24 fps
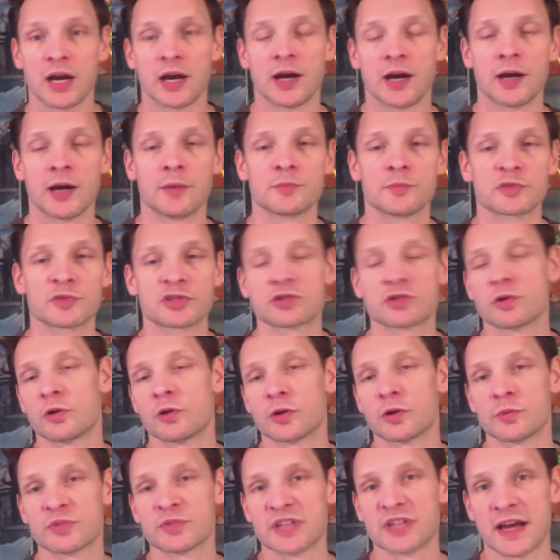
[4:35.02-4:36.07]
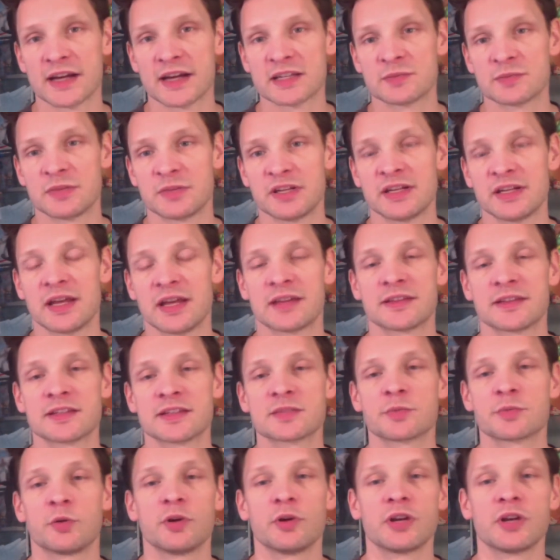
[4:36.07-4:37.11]
Storm's X-Men at this
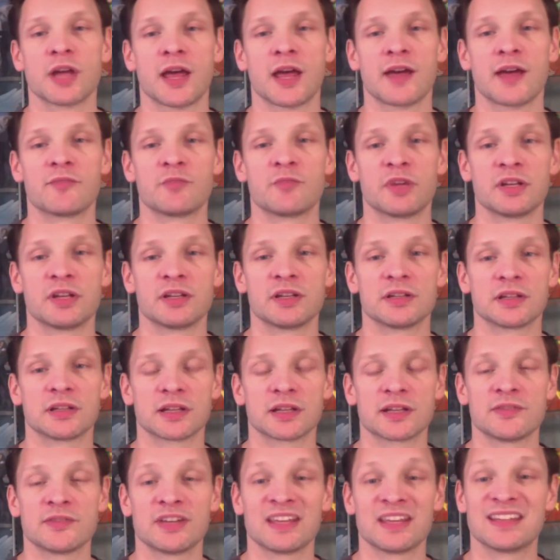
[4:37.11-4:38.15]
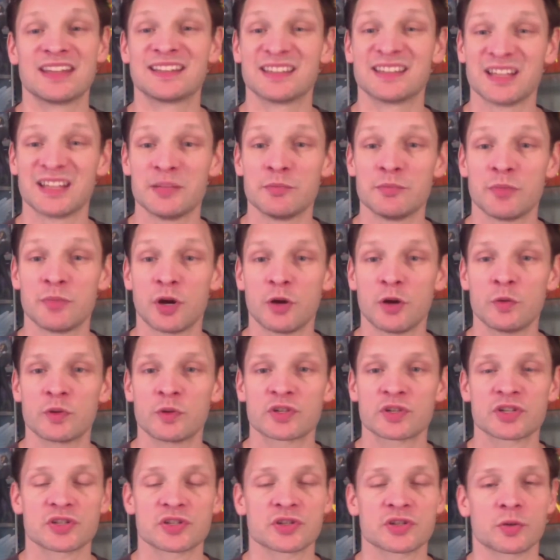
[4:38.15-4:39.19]
point have been living in Limbo,
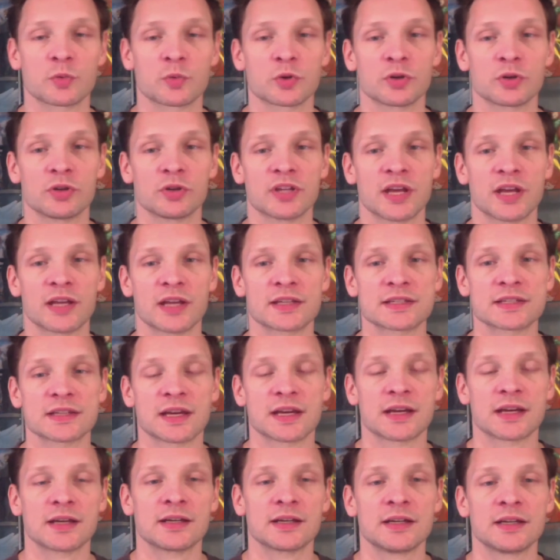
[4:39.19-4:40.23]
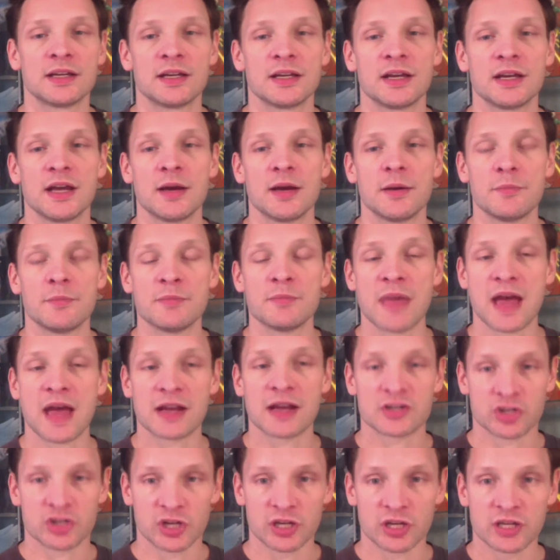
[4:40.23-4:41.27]
which is a world that
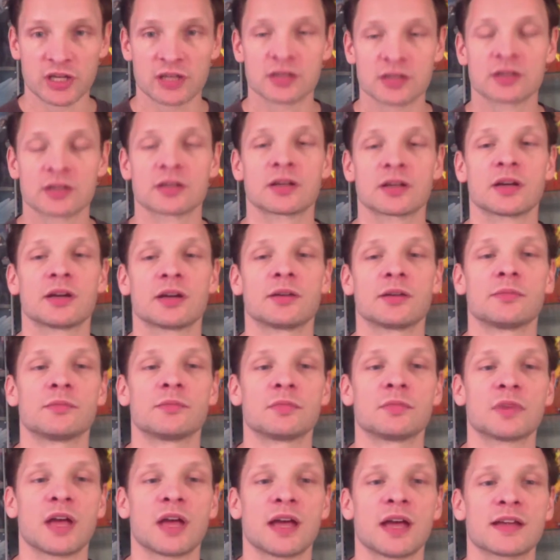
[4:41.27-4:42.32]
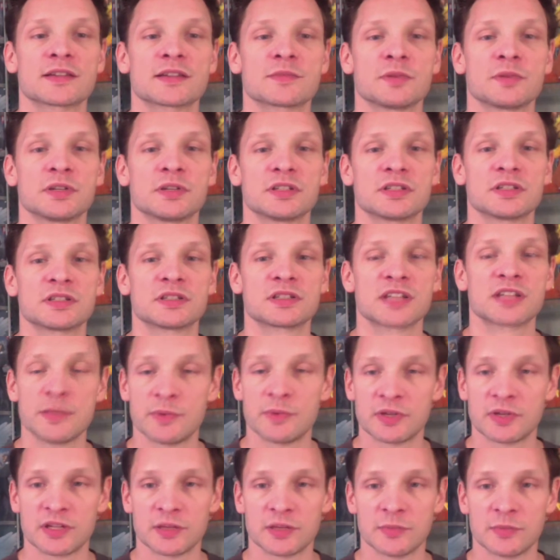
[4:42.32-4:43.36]
magic has been
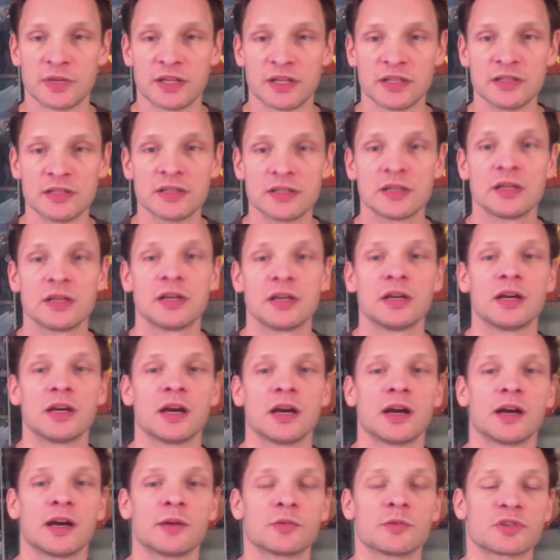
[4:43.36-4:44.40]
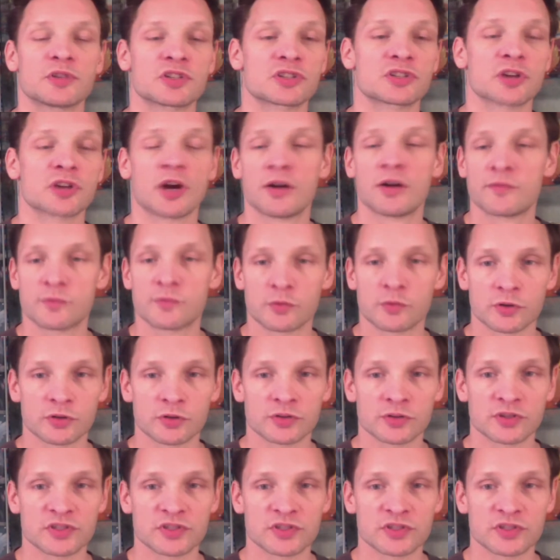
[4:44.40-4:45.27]
keeping them in, which is off-world.